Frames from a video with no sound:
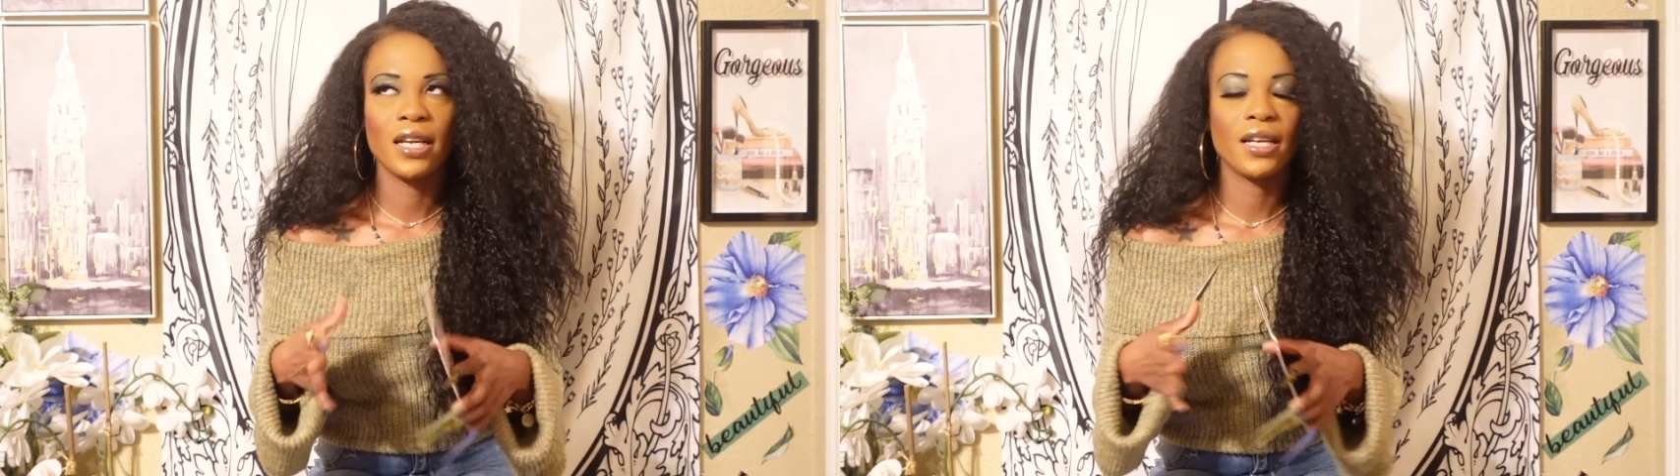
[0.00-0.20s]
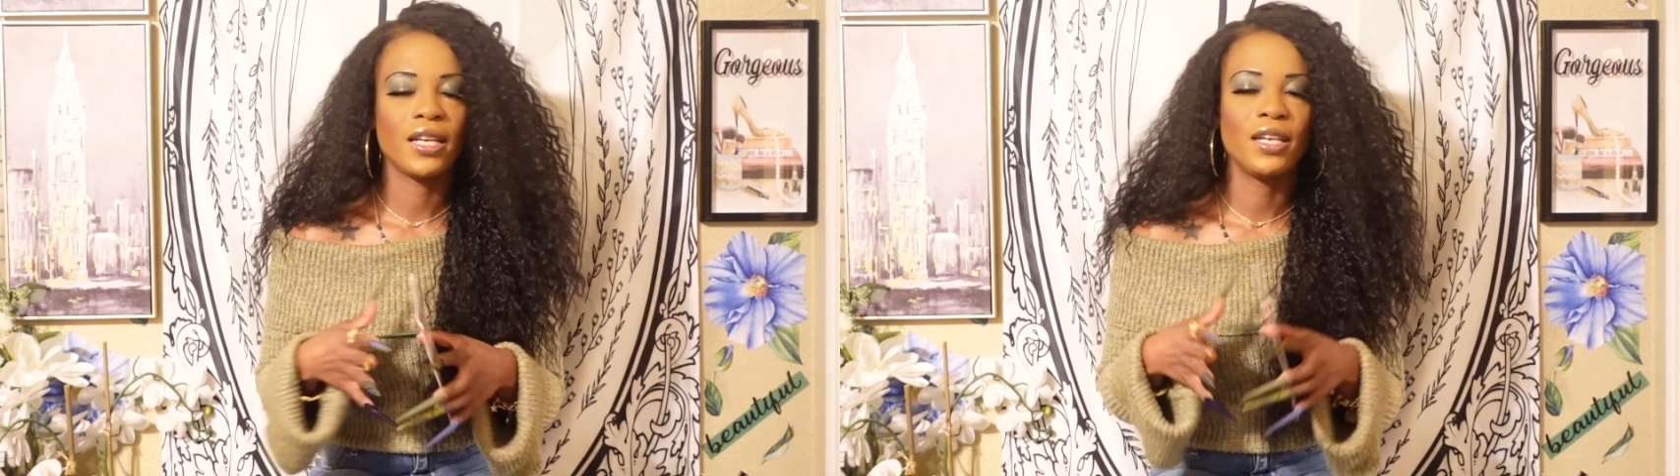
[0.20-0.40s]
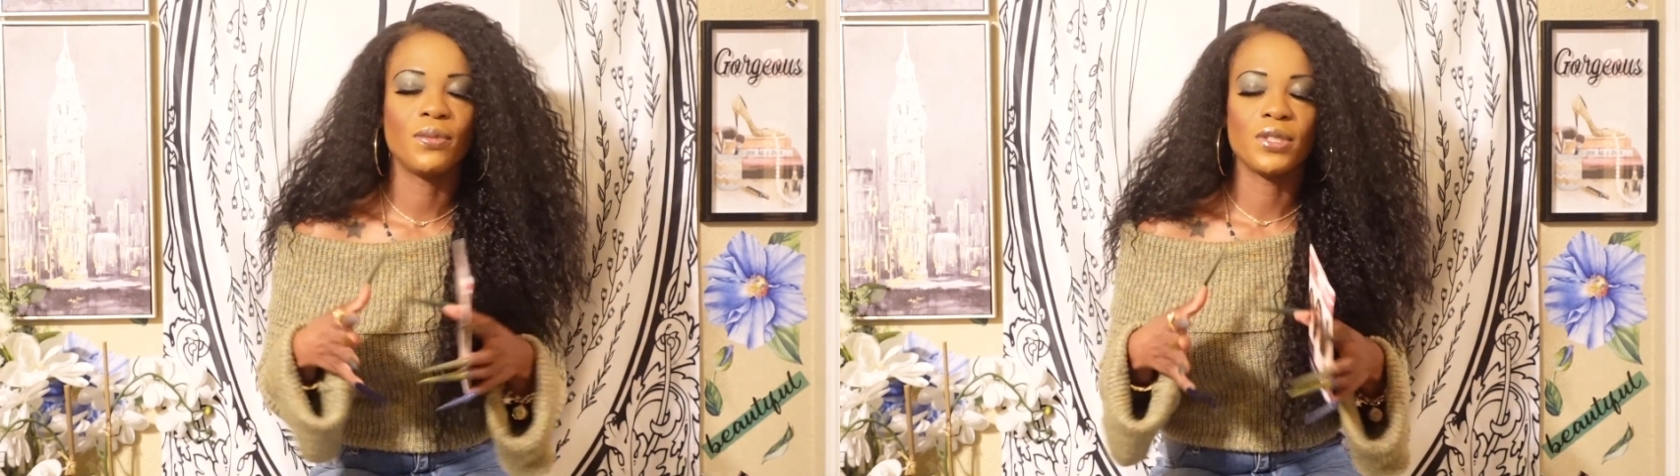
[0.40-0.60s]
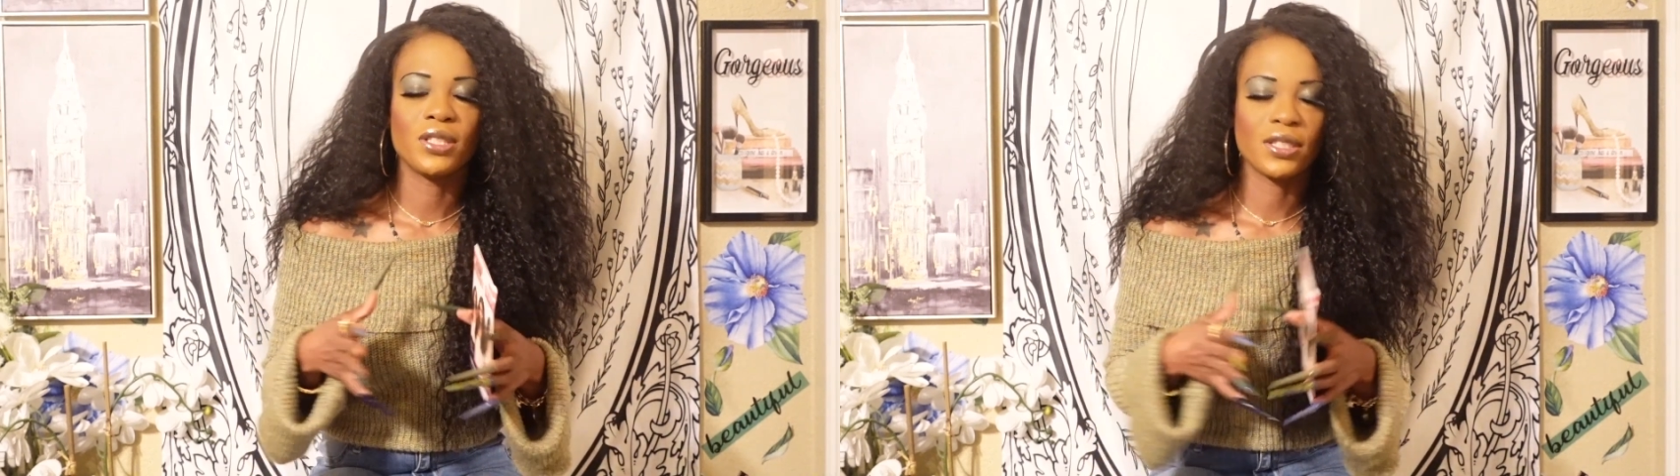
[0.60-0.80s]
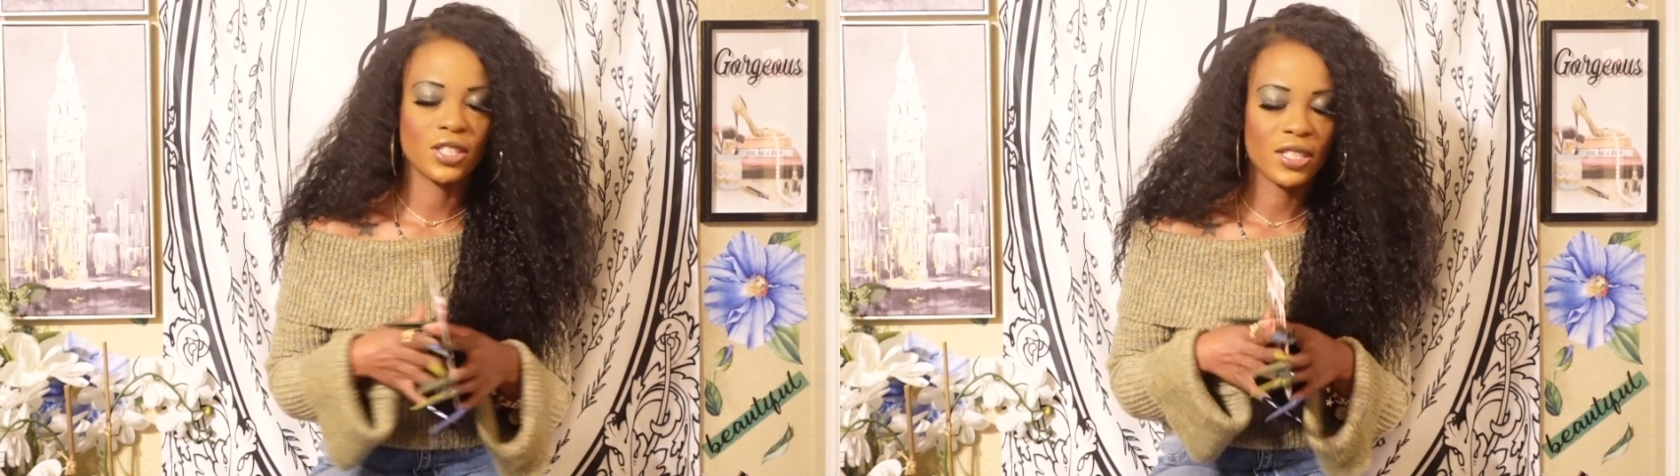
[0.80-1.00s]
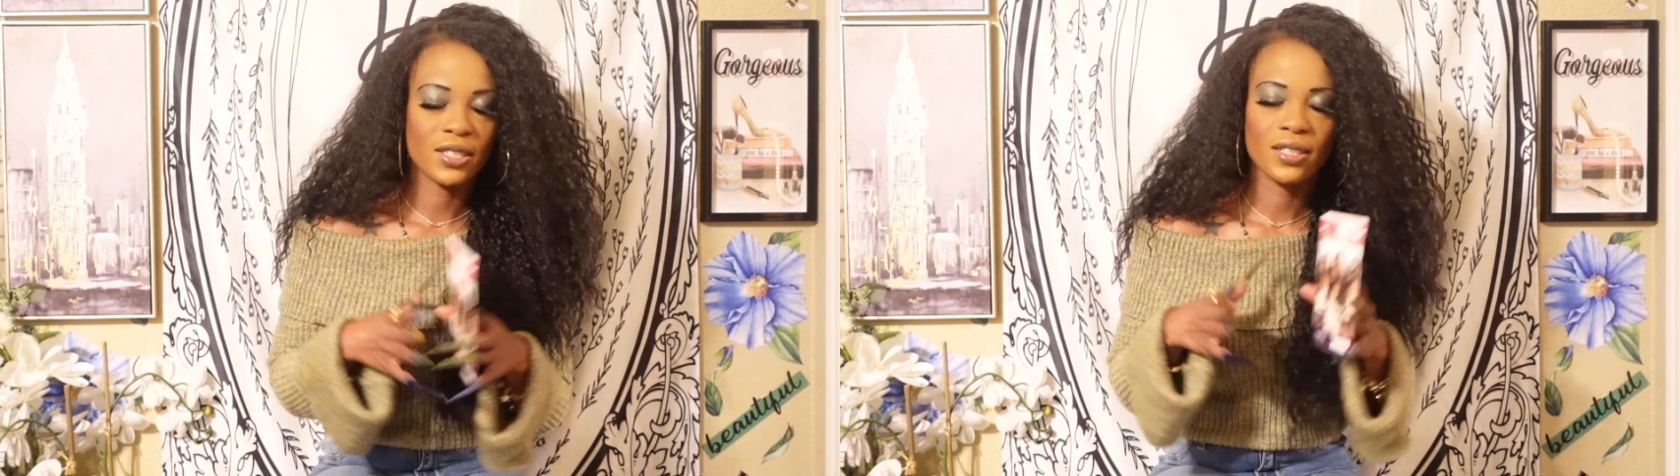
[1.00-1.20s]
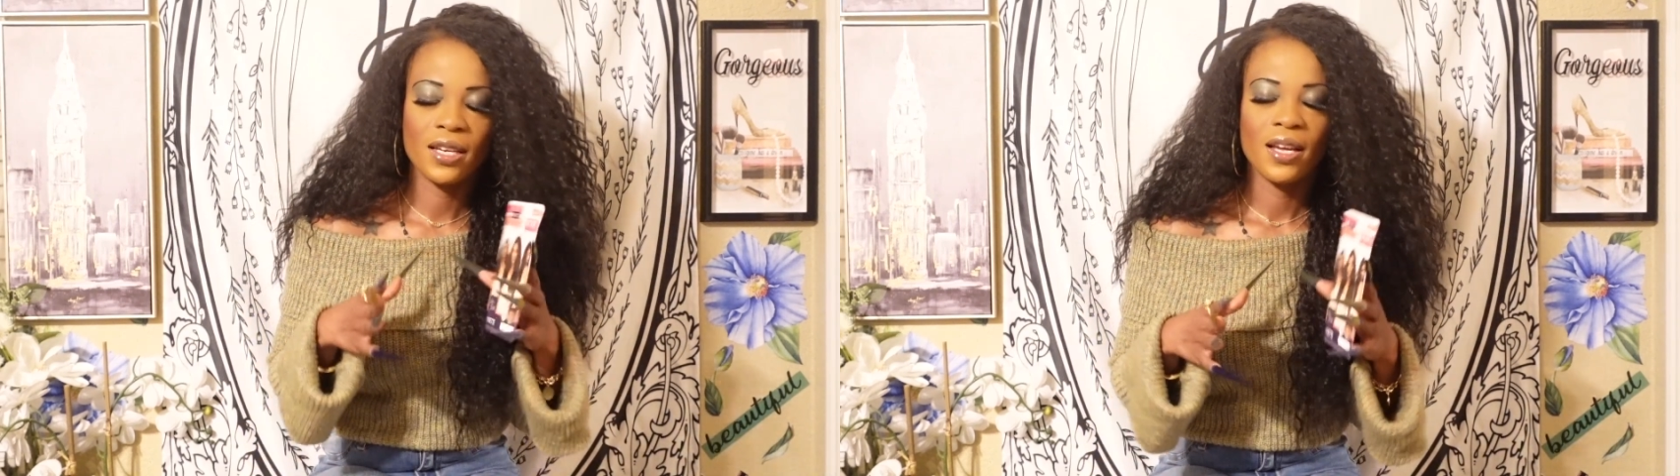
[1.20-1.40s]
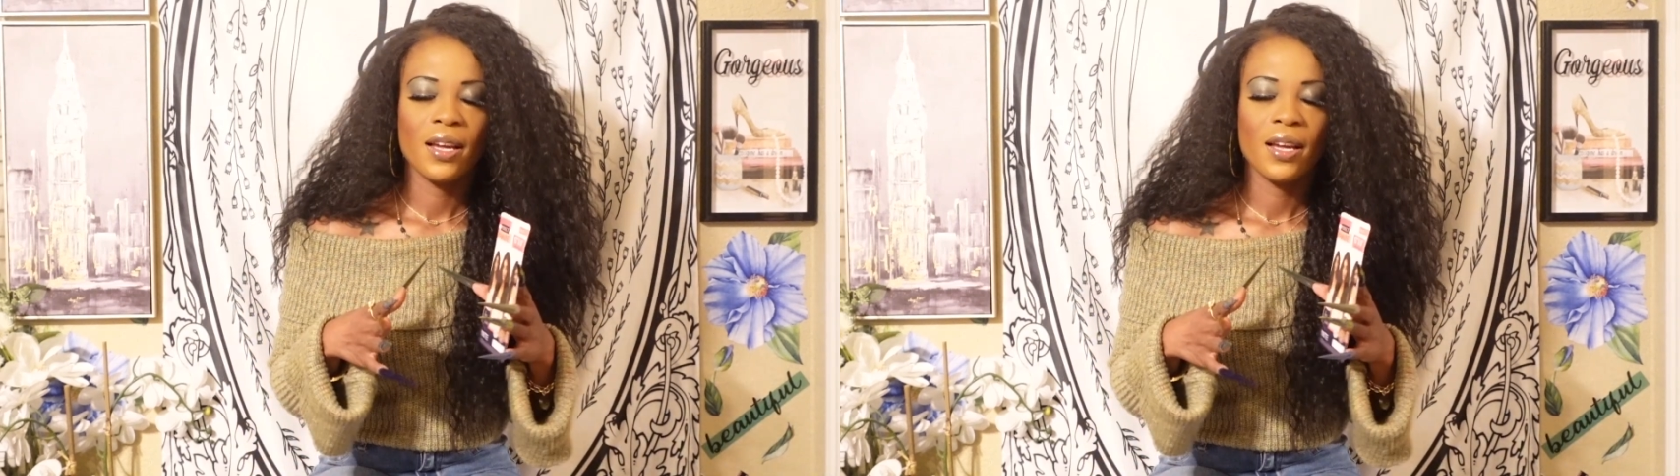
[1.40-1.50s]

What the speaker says: like, it was just,